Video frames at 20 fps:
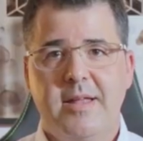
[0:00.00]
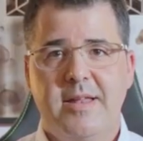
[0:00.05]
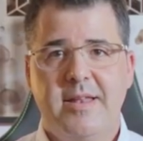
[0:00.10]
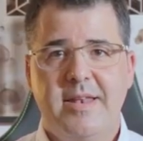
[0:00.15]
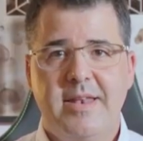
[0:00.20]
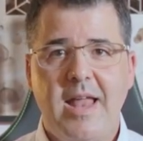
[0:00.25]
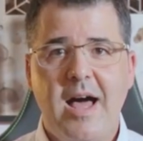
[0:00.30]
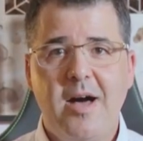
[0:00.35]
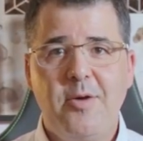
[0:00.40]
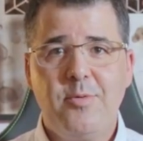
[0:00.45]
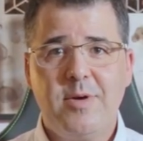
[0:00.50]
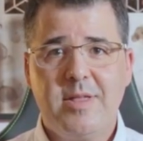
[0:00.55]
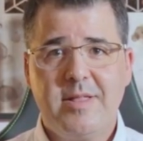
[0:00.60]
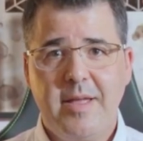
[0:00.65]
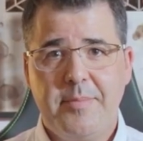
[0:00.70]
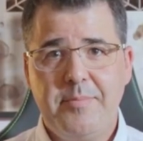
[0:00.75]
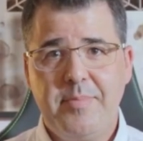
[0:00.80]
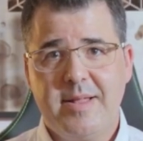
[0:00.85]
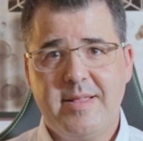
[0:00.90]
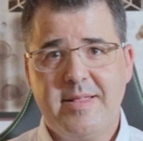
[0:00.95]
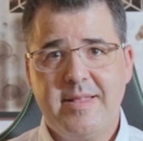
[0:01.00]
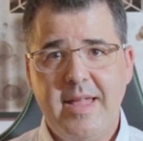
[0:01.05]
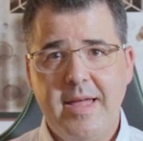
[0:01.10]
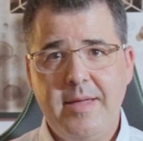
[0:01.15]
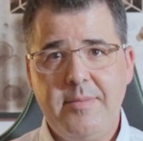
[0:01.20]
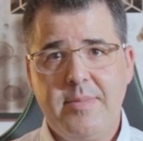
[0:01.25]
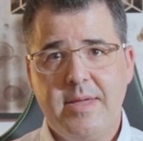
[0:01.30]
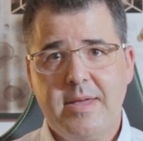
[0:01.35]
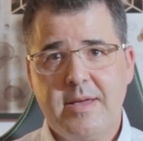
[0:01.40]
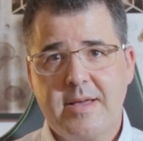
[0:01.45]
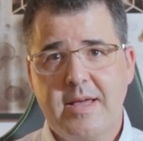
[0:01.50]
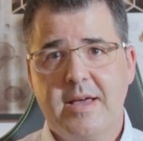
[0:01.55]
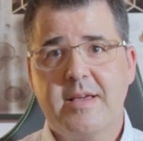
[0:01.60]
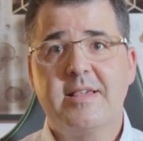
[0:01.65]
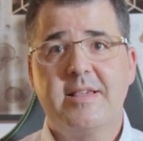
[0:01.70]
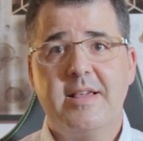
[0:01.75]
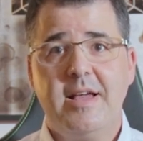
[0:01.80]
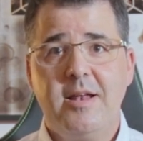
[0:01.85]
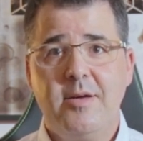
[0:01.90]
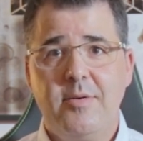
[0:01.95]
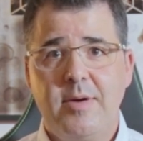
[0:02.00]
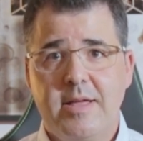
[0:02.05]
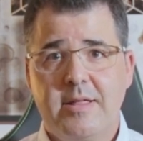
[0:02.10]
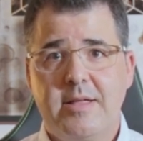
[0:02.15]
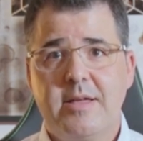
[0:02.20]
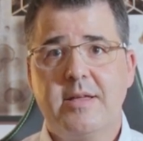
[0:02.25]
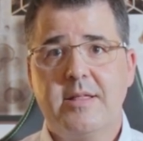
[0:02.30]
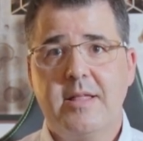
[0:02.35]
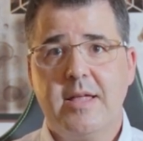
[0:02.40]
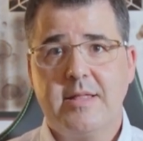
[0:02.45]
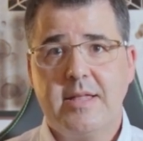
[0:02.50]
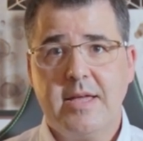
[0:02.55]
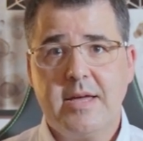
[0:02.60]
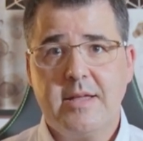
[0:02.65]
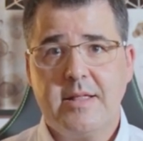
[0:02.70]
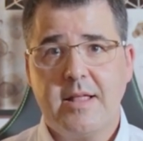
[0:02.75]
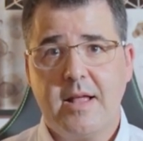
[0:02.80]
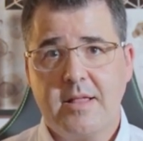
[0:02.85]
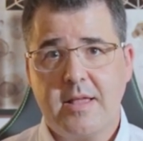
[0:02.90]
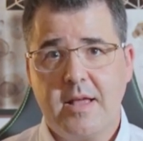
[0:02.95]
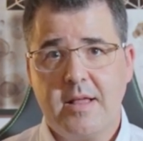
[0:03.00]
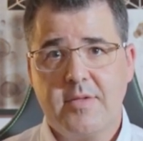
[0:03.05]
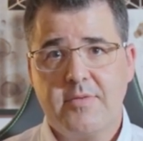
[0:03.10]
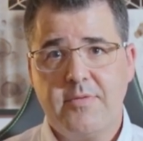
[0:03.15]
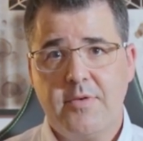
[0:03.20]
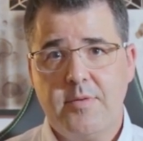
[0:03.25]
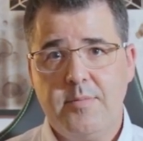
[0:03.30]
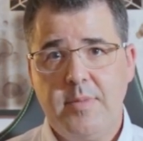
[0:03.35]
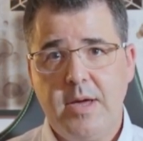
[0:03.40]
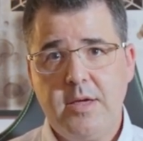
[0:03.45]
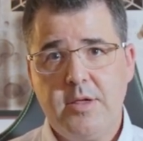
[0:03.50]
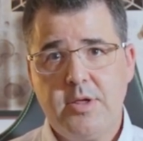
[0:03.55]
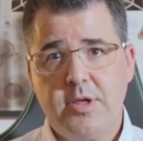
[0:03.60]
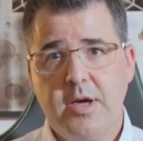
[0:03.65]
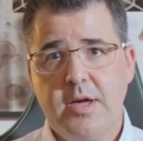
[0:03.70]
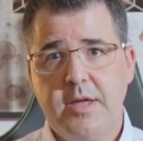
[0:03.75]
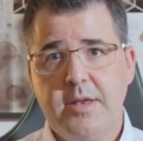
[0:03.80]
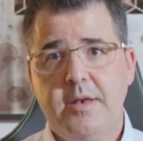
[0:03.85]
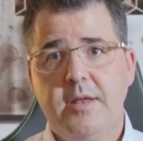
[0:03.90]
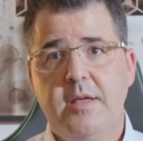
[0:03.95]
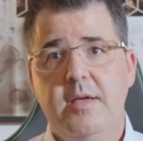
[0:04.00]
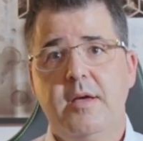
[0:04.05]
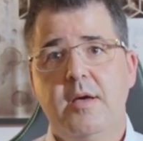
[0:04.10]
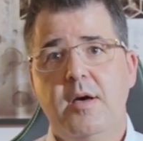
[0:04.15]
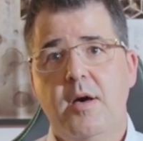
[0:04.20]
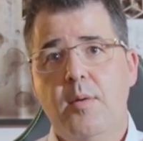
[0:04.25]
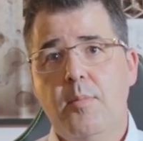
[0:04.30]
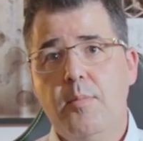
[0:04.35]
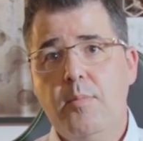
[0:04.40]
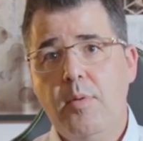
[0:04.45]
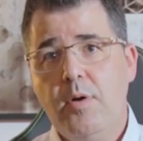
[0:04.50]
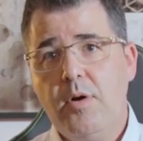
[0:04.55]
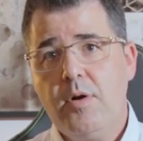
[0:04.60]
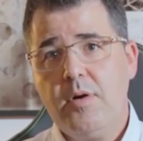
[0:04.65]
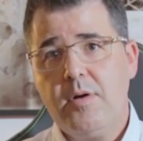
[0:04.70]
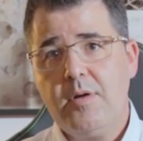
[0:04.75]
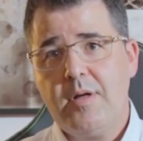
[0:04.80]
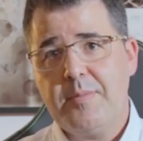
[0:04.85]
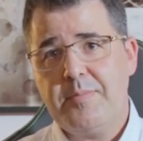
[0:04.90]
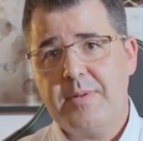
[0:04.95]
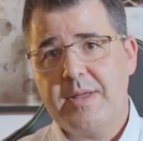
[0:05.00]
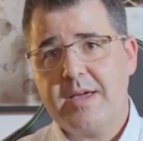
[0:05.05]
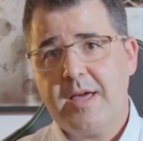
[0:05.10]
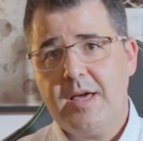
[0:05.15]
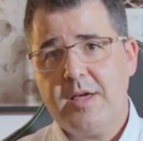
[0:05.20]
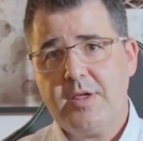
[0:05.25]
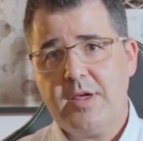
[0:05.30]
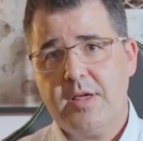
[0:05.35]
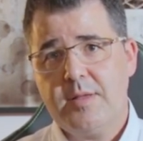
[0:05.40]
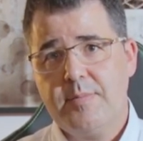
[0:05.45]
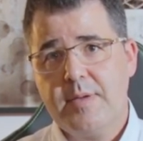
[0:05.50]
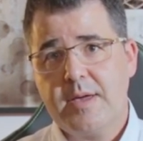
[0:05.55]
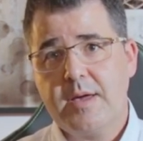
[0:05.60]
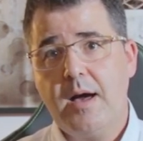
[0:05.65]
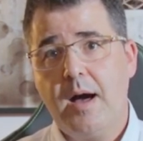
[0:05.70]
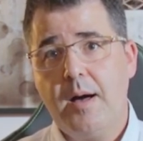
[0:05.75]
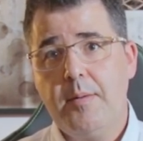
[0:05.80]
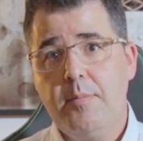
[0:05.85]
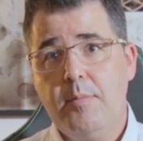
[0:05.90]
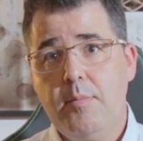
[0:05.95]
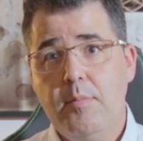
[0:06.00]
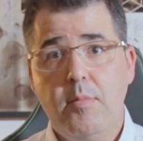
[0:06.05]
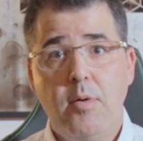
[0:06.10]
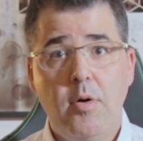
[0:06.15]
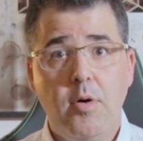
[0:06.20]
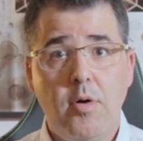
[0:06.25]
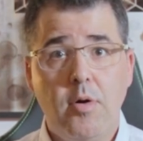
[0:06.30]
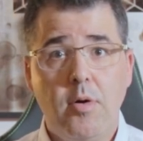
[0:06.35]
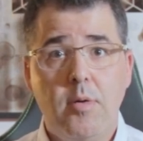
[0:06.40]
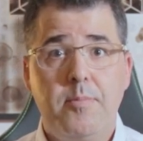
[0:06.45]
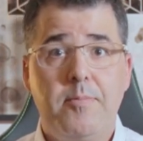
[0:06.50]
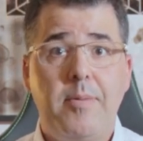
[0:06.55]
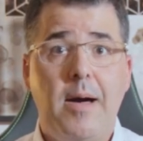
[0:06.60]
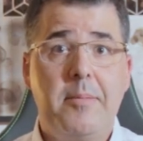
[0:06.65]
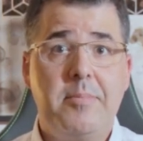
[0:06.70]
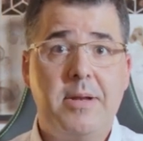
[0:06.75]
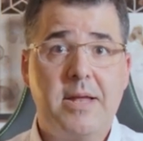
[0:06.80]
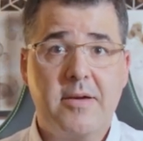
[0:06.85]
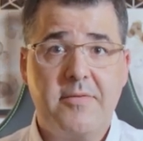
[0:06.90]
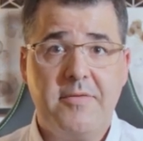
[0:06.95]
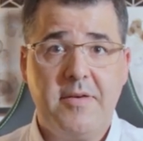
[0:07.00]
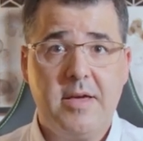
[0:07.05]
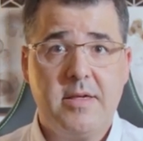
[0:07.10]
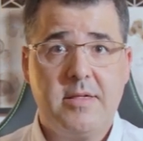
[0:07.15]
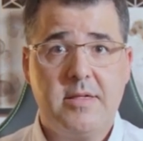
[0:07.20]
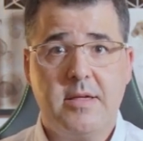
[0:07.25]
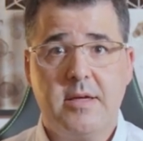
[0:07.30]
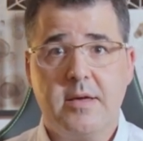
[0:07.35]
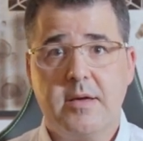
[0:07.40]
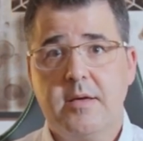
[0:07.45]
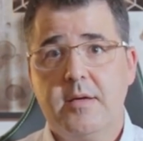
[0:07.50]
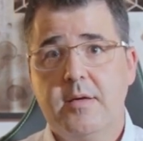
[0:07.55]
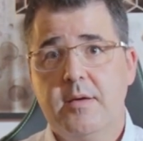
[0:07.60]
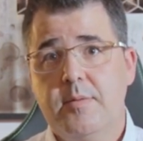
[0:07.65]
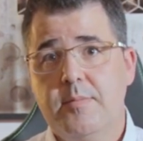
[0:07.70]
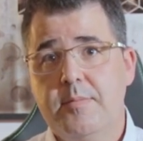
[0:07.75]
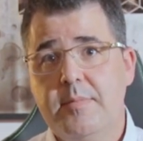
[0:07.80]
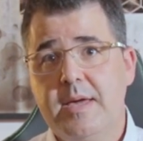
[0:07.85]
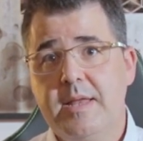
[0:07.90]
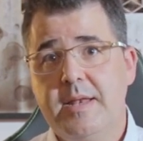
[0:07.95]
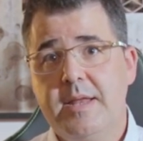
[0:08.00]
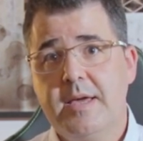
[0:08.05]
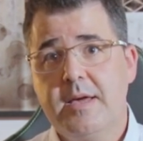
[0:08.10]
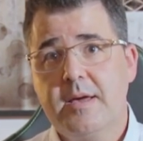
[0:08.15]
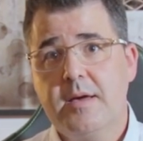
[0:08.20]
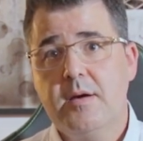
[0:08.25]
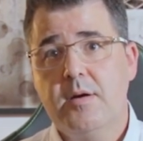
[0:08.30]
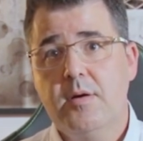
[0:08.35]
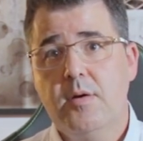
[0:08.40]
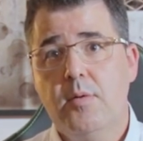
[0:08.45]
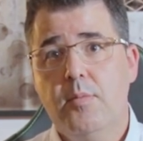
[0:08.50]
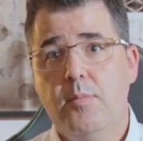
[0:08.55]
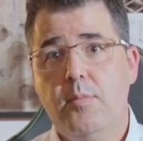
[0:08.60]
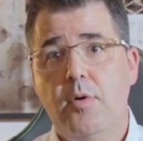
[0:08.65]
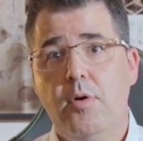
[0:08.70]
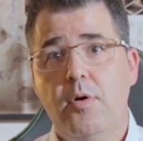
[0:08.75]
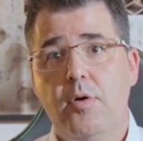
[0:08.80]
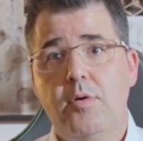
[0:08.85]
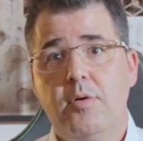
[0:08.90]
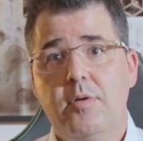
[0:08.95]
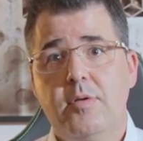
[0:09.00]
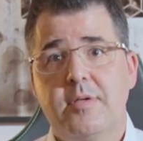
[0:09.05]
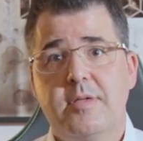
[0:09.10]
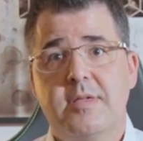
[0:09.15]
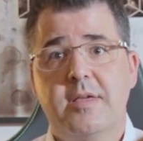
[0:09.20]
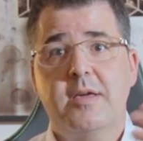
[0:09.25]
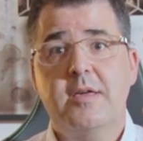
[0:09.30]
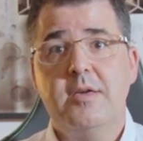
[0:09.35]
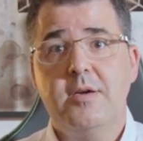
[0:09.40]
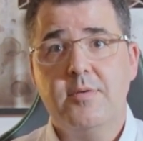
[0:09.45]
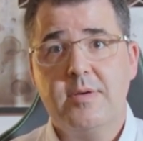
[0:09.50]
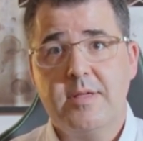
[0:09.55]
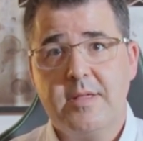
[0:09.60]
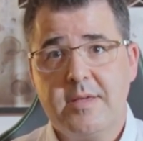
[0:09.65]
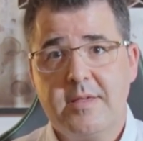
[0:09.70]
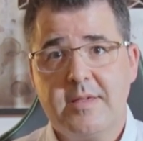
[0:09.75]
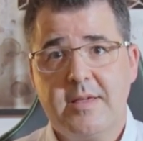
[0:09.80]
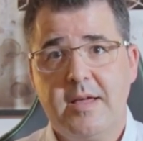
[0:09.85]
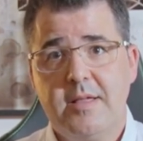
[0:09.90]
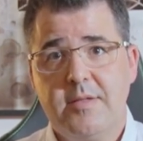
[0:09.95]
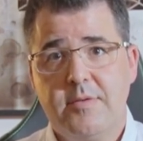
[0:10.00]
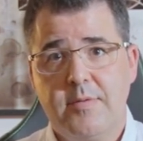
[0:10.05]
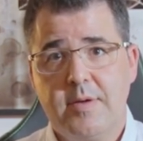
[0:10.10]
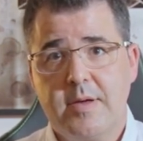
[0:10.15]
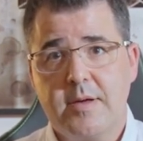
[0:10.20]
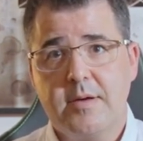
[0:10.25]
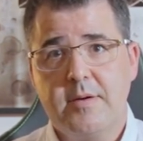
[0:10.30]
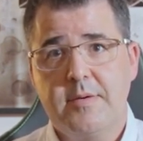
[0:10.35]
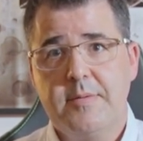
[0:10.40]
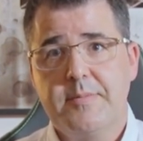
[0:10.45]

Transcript: Now with the pandemic accelerating the digital transformation, more applications become more public facing, meaning more security centric.